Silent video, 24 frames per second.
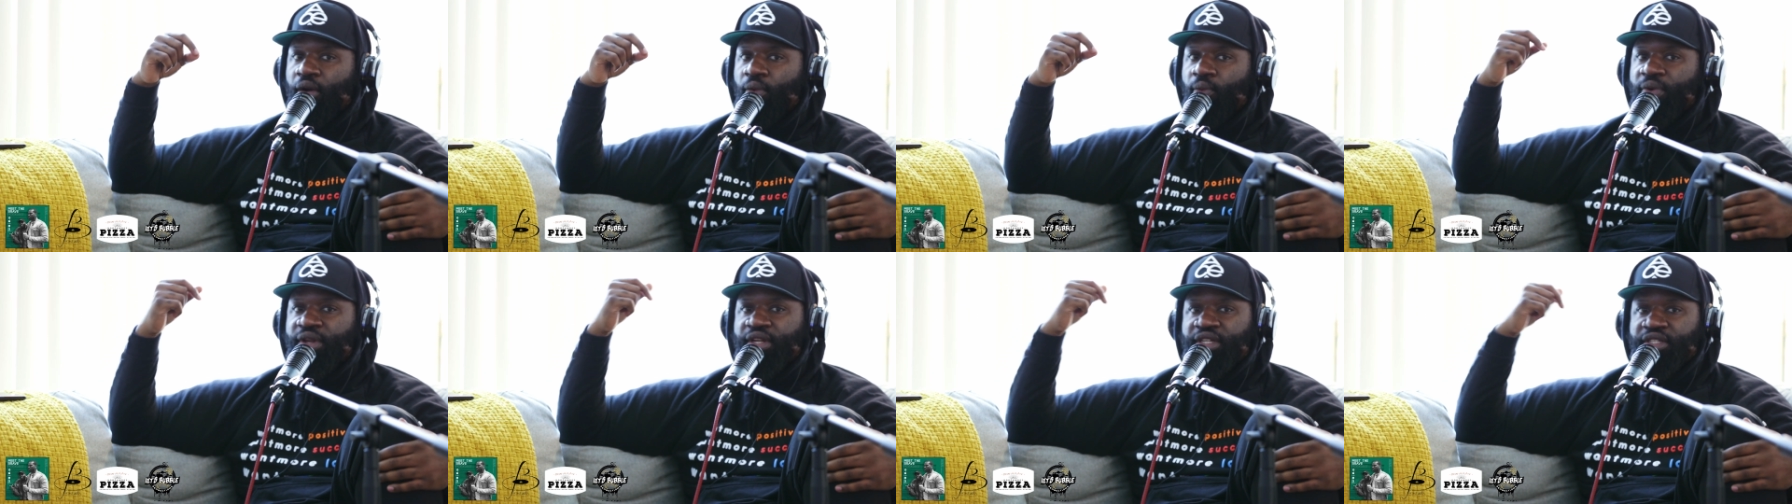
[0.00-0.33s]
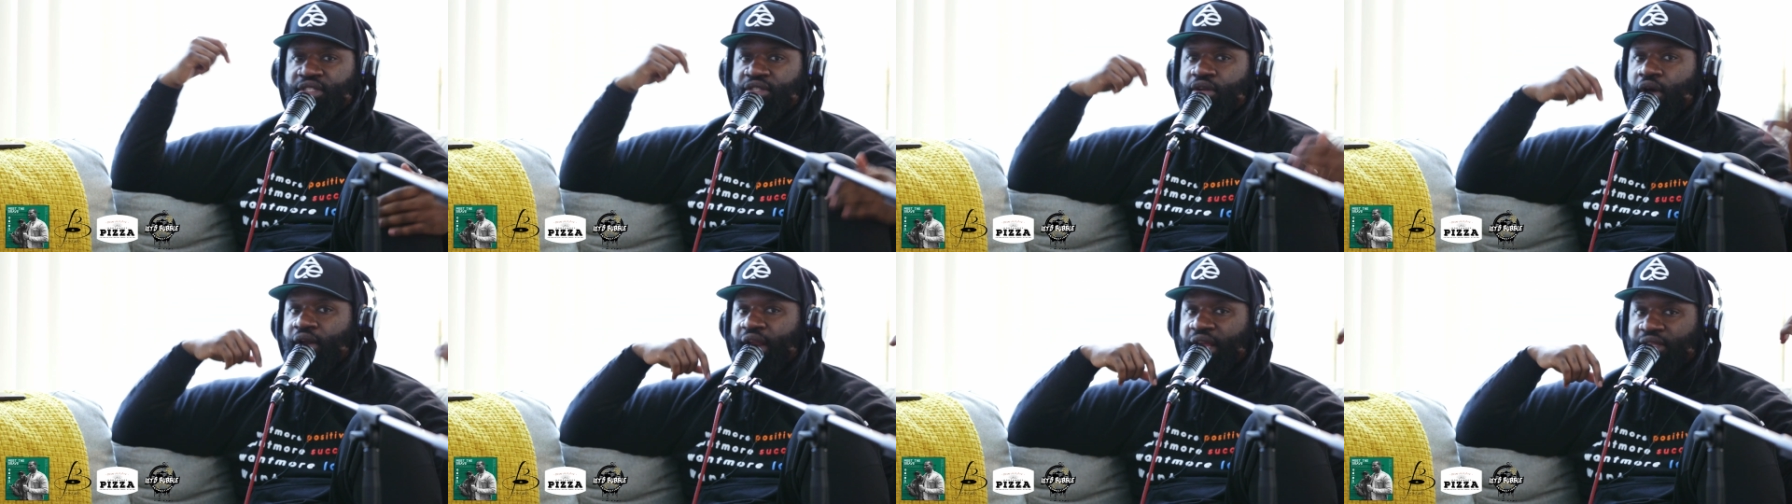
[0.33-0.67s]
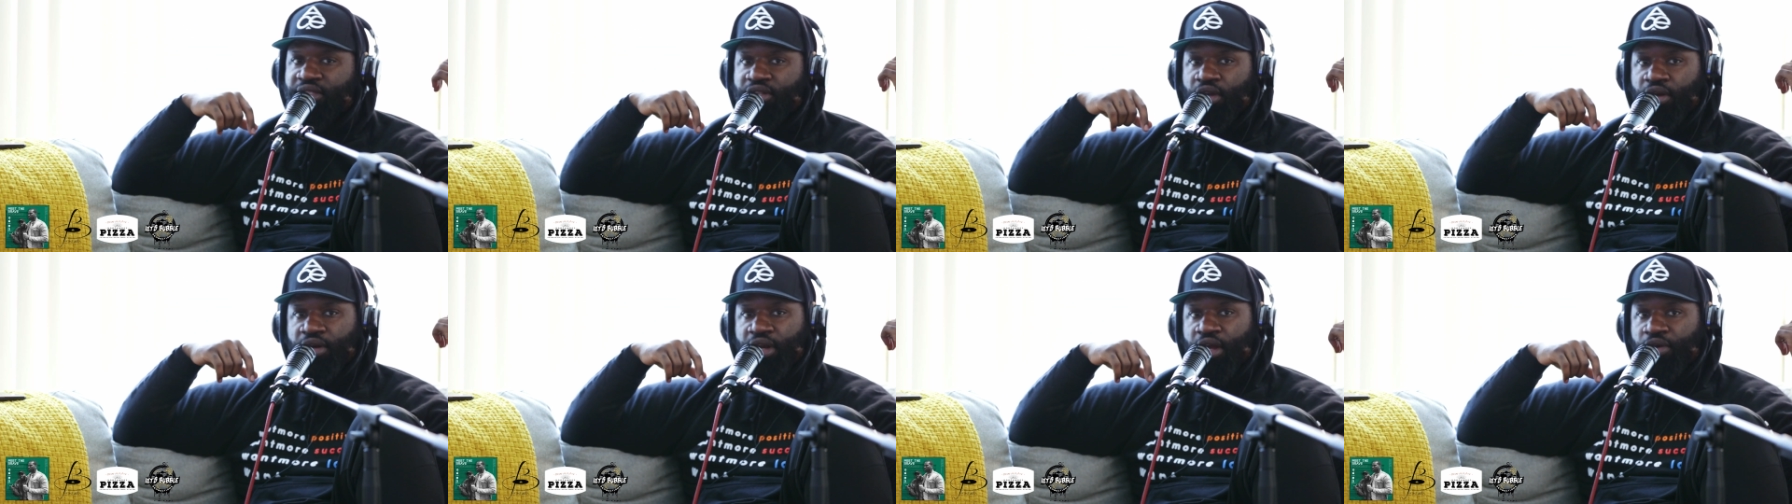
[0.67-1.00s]
We just saw
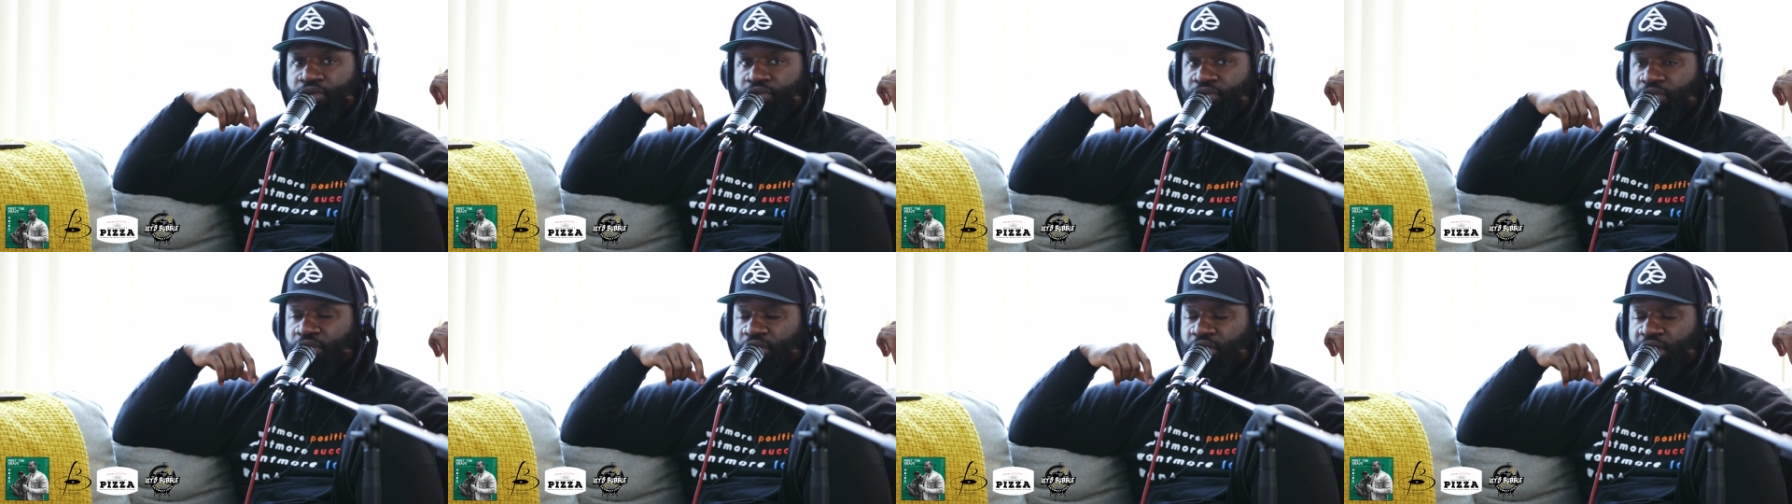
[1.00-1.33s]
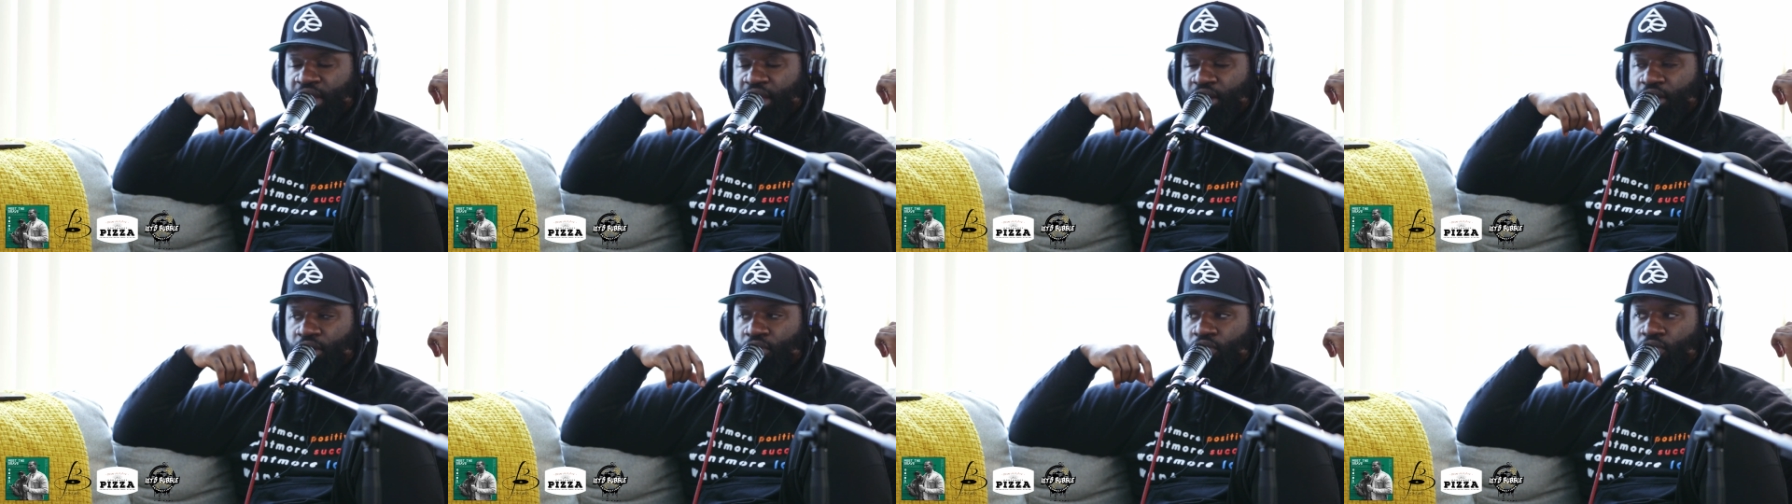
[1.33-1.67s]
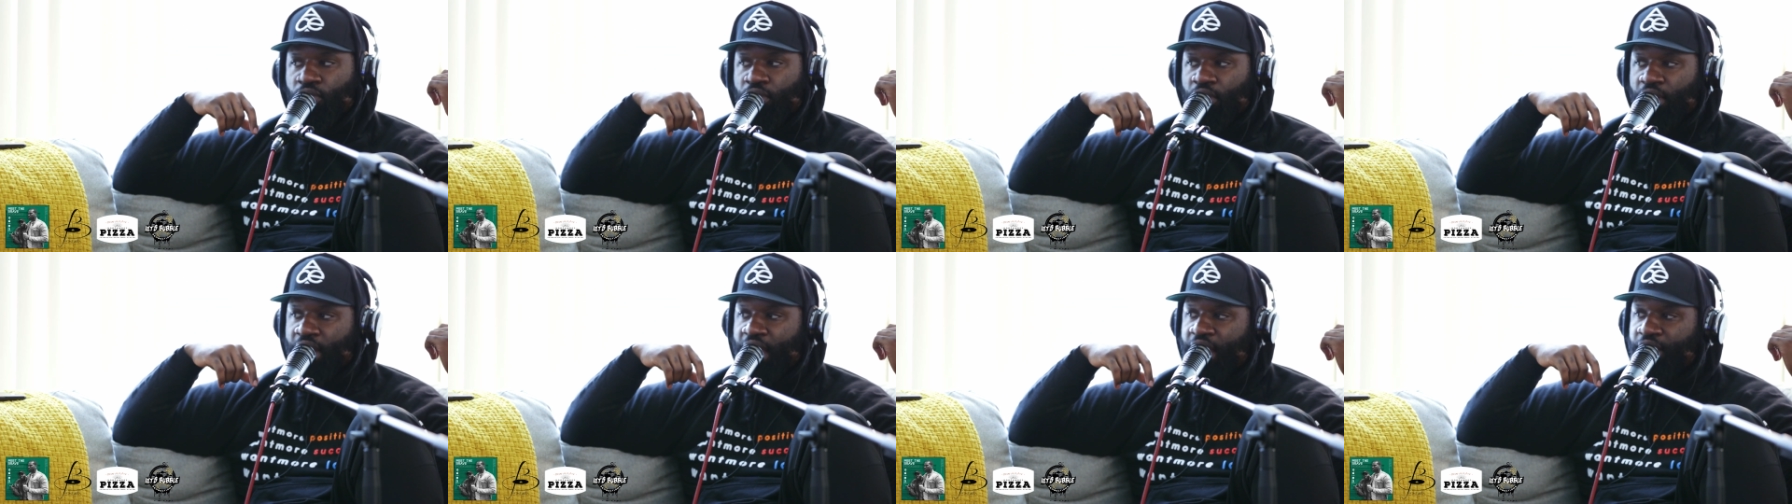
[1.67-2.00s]
that turnout that
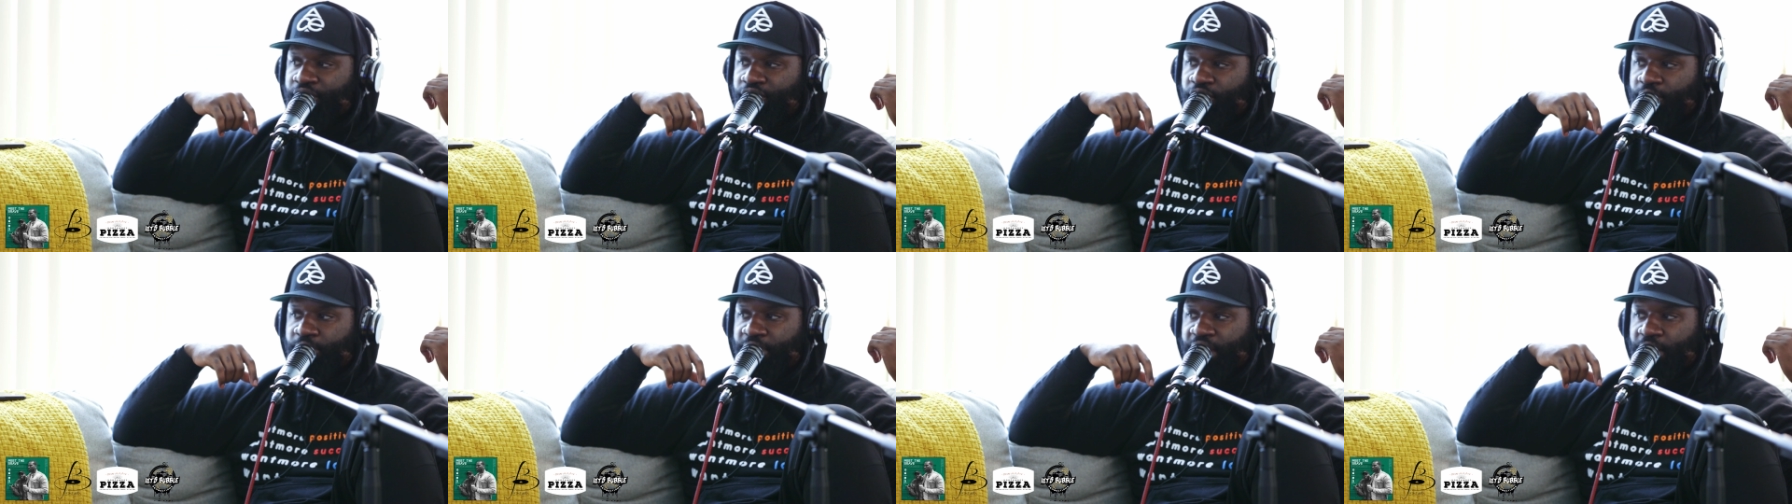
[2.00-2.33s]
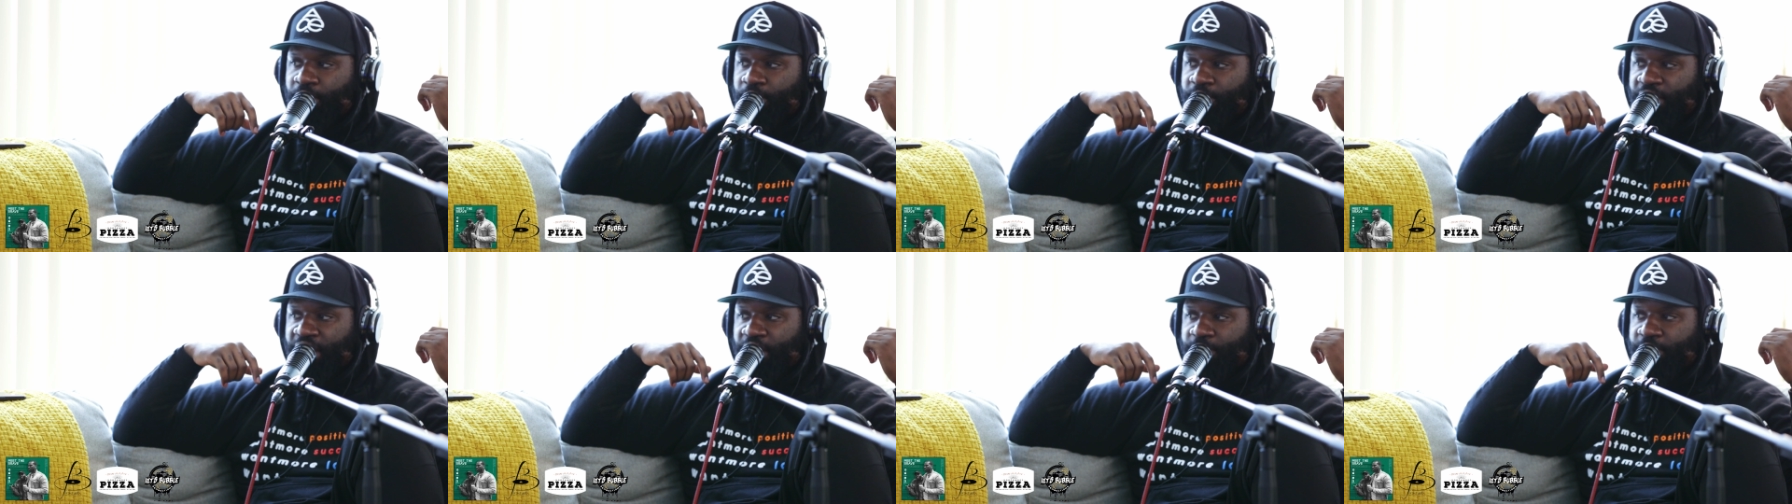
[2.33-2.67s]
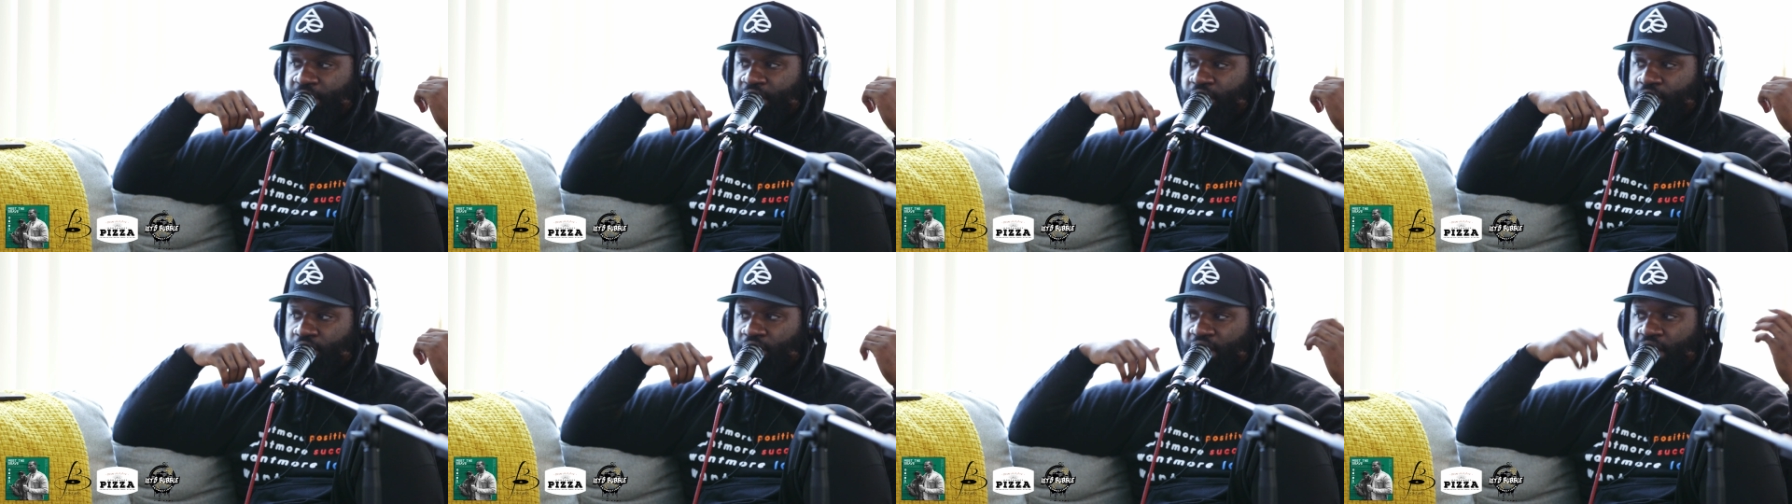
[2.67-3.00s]
Coogler had for Black
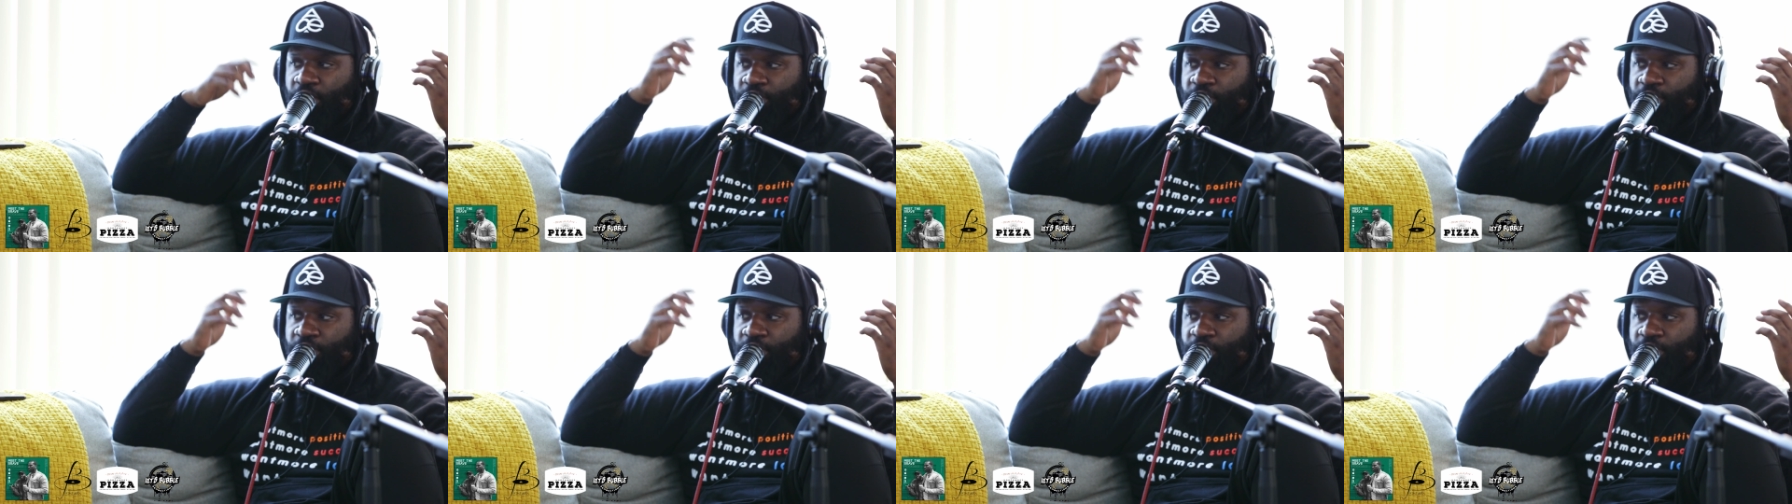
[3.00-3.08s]
Panther.